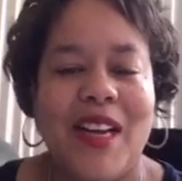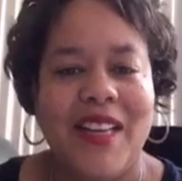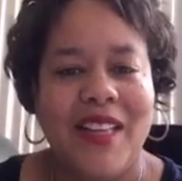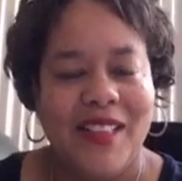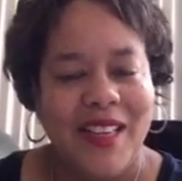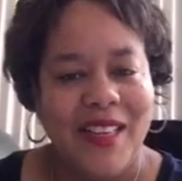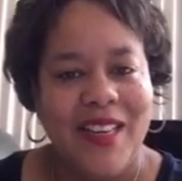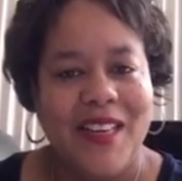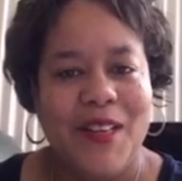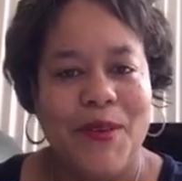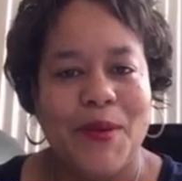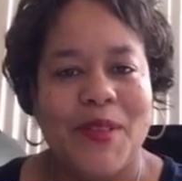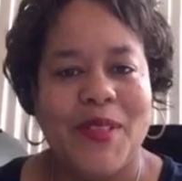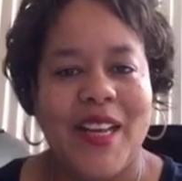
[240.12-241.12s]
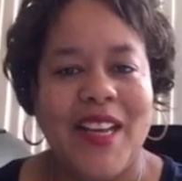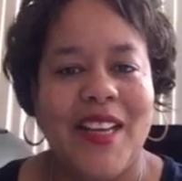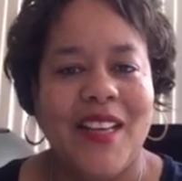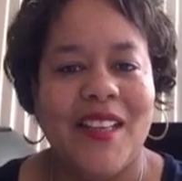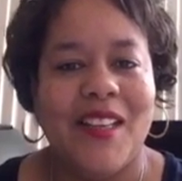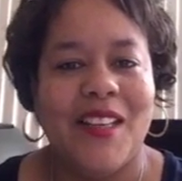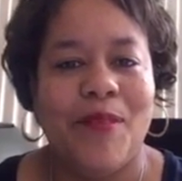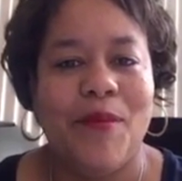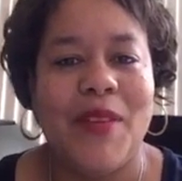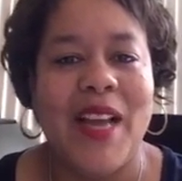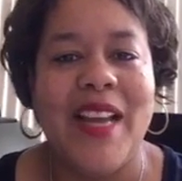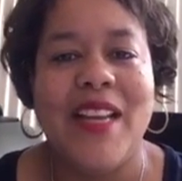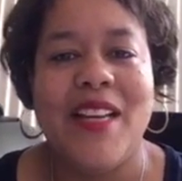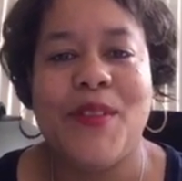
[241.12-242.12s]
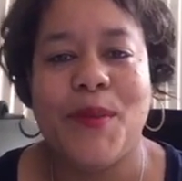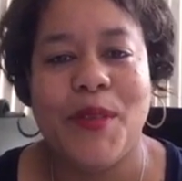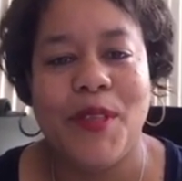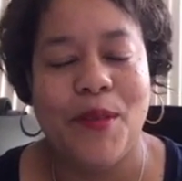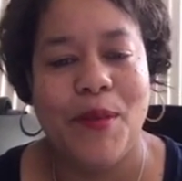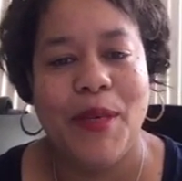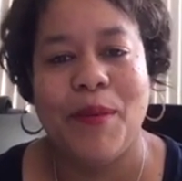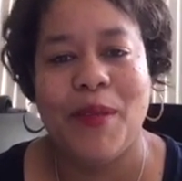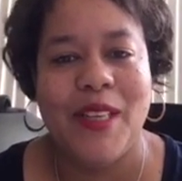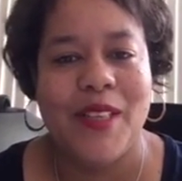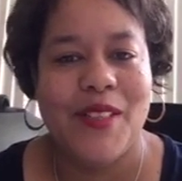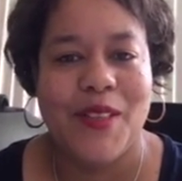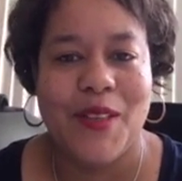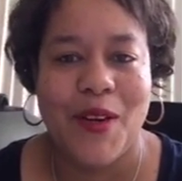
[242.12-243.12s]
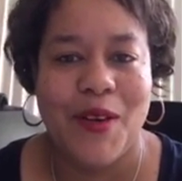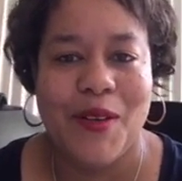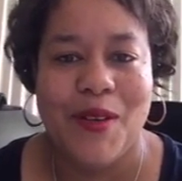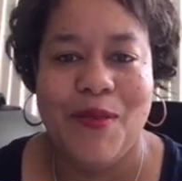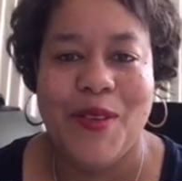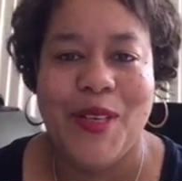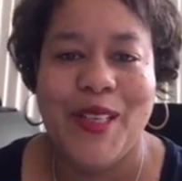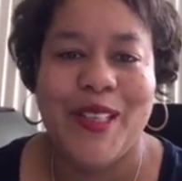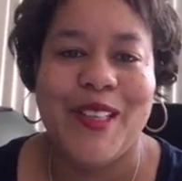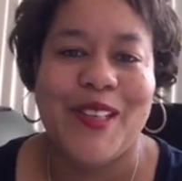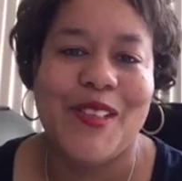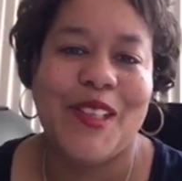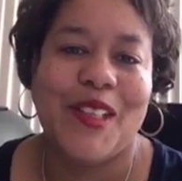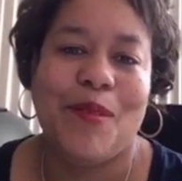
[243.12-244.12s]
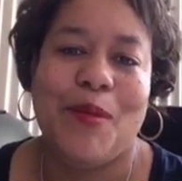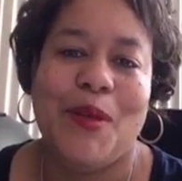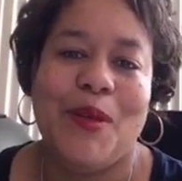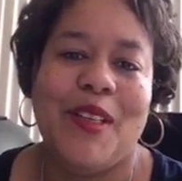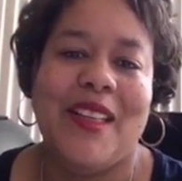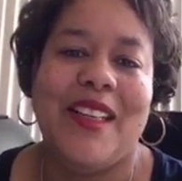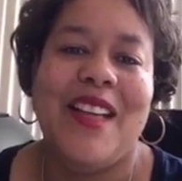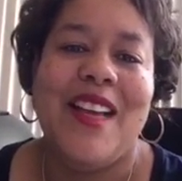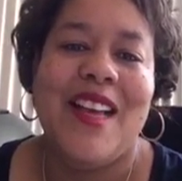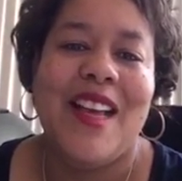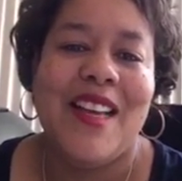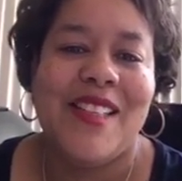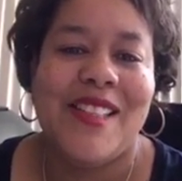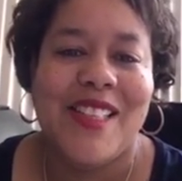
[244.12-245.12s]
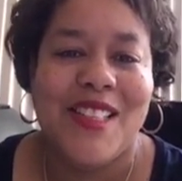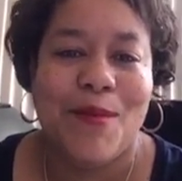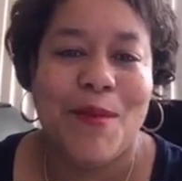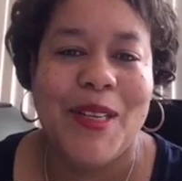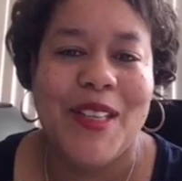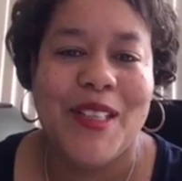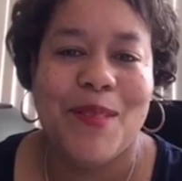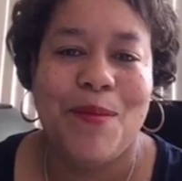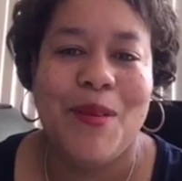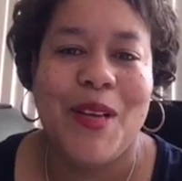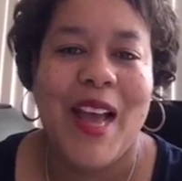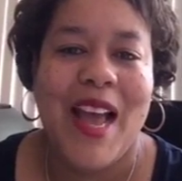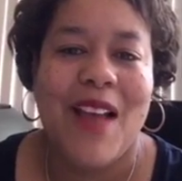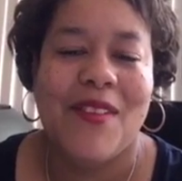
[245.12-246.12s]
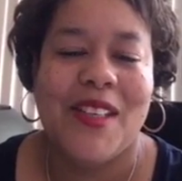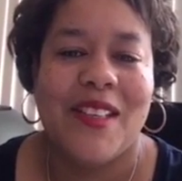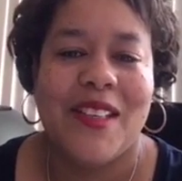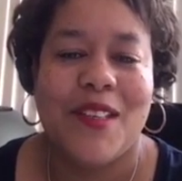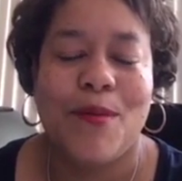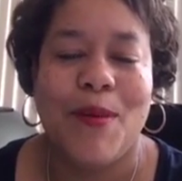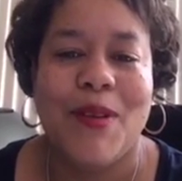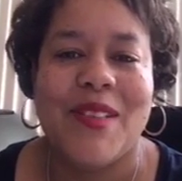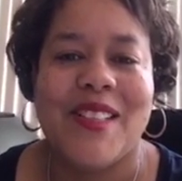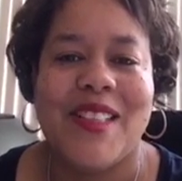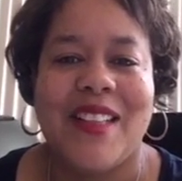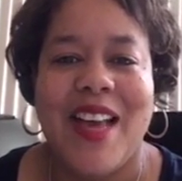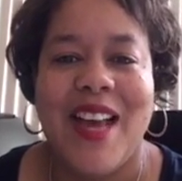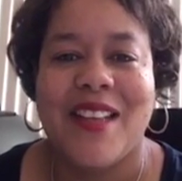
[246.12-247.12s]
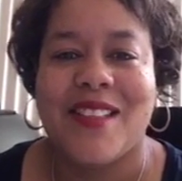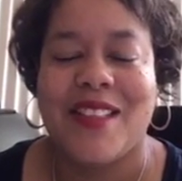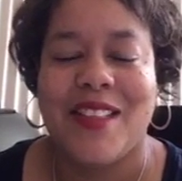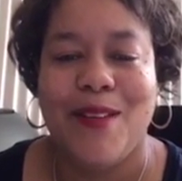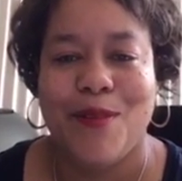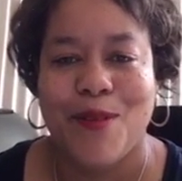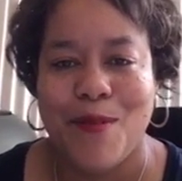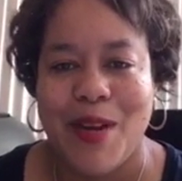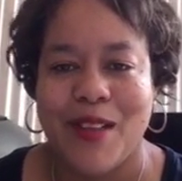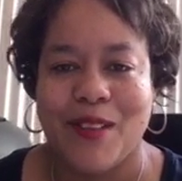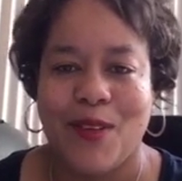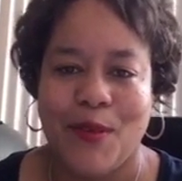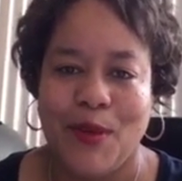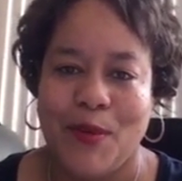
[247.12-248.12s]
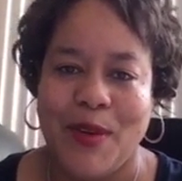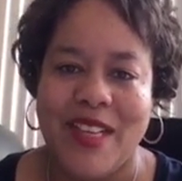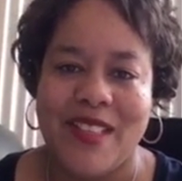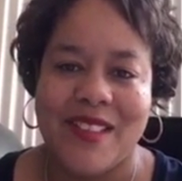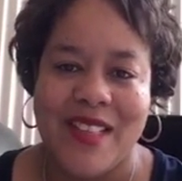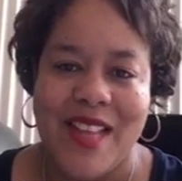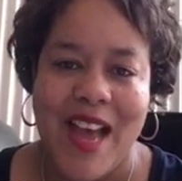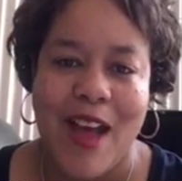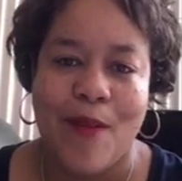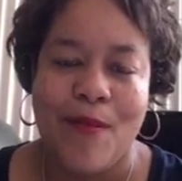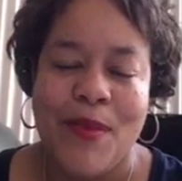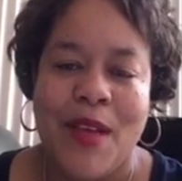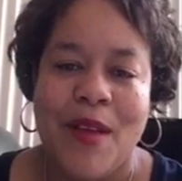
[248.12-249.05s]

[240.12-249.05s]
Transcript: Diane, you were saying, Diane's one of the people that's in our Infinity Coaching community, and she's been experiencing lack of sleep for about 3 weeks now.